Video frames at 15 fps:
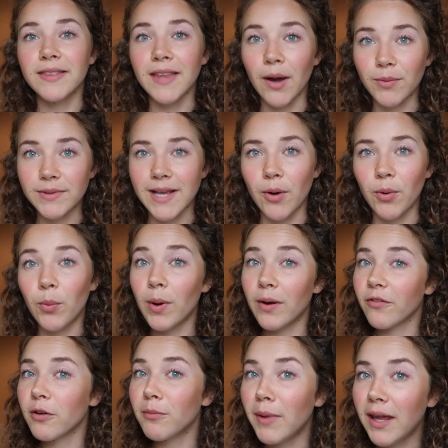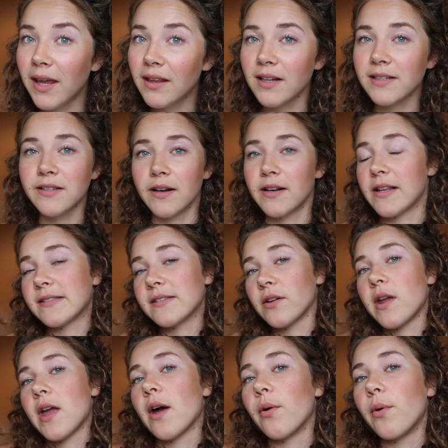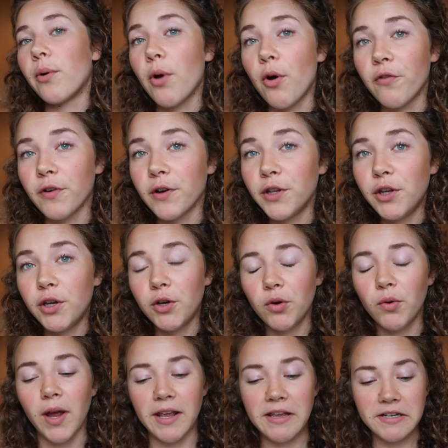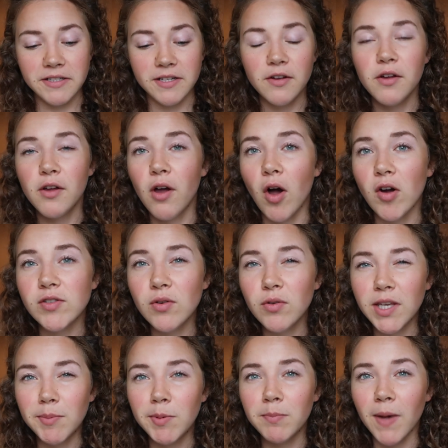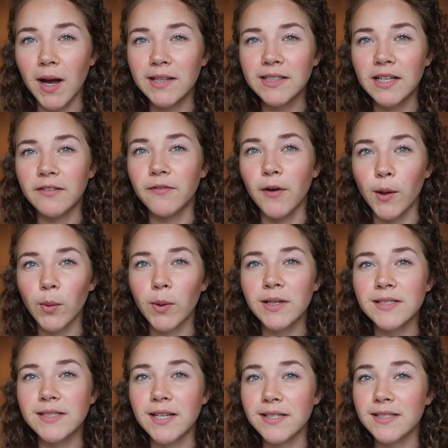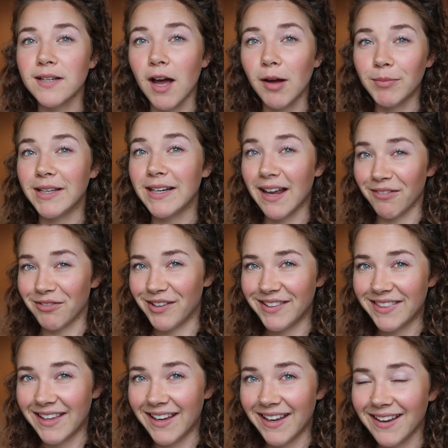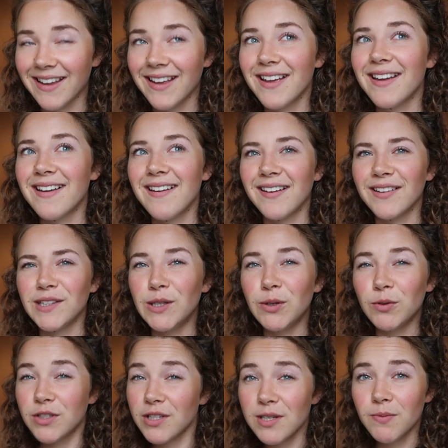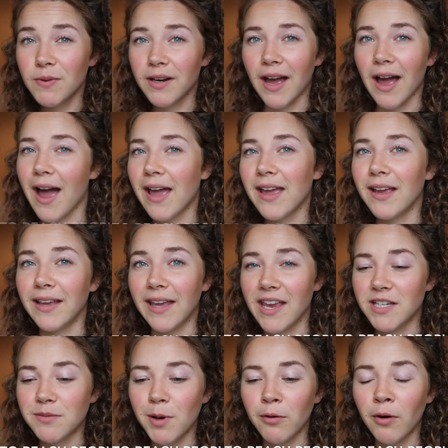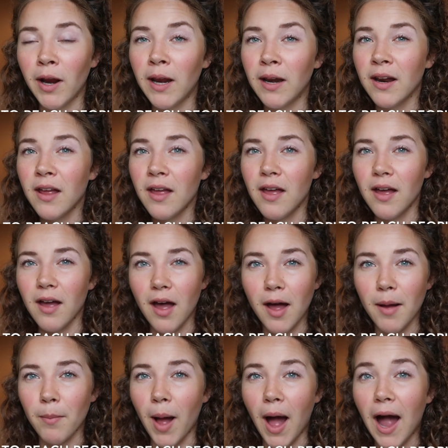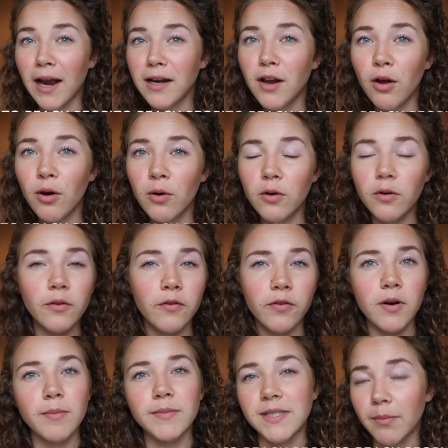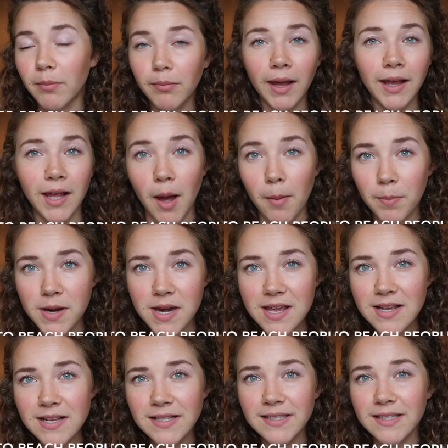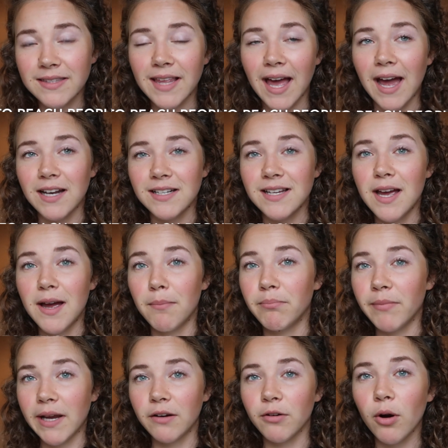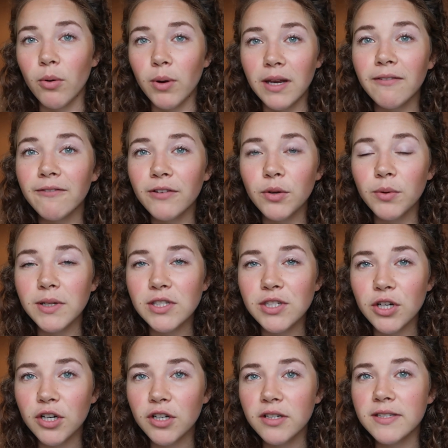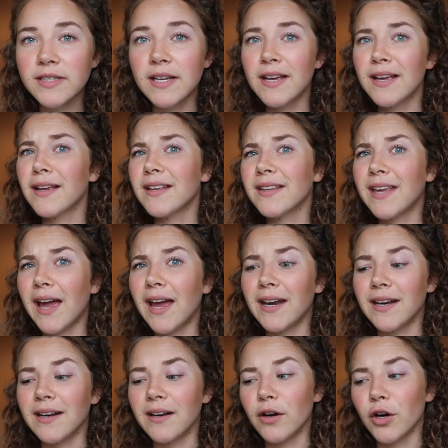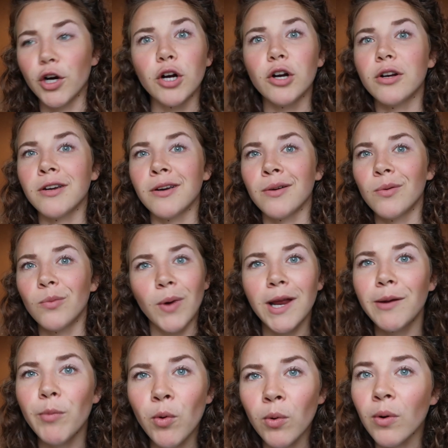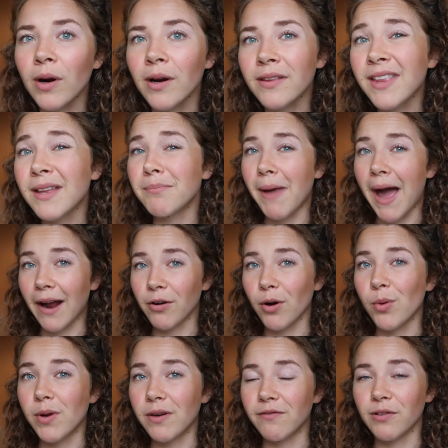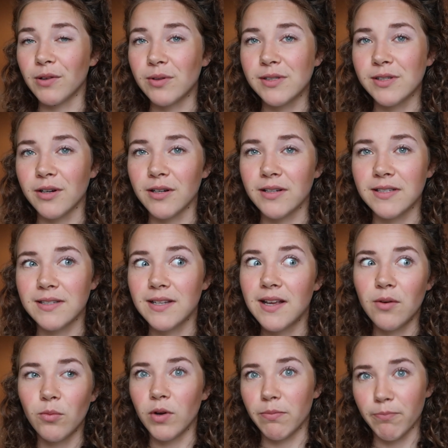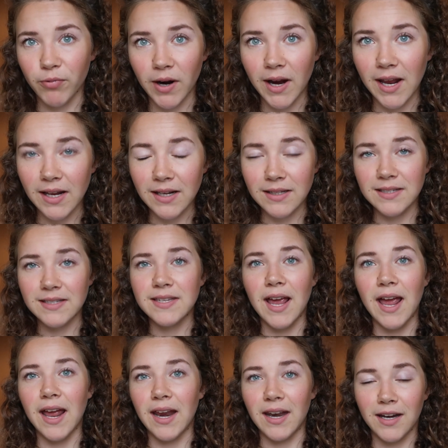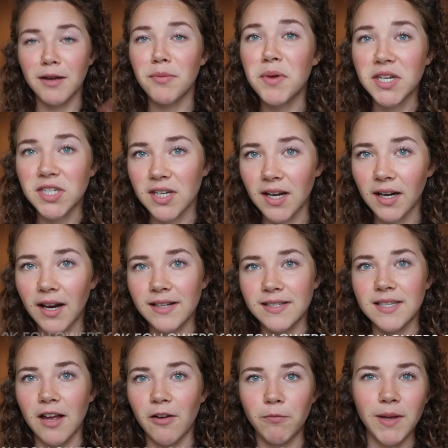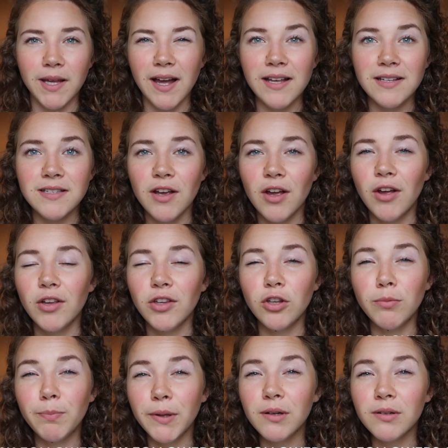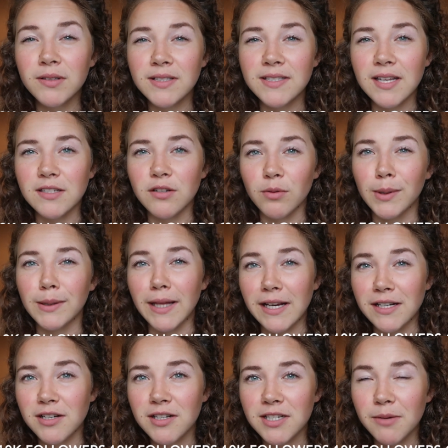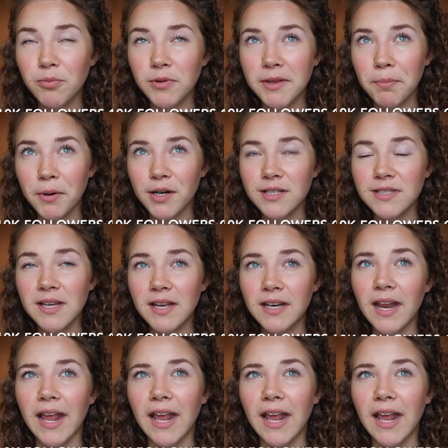That was how it went for me. That's not necessarily how it will go for you. And also keep in mind that followers does not mean everything. You just want a high engagement rate. I know from some of my companies that micro influencers can earn way more than macro influencers with brands and commission and stuff, because you build such a relationship with the person.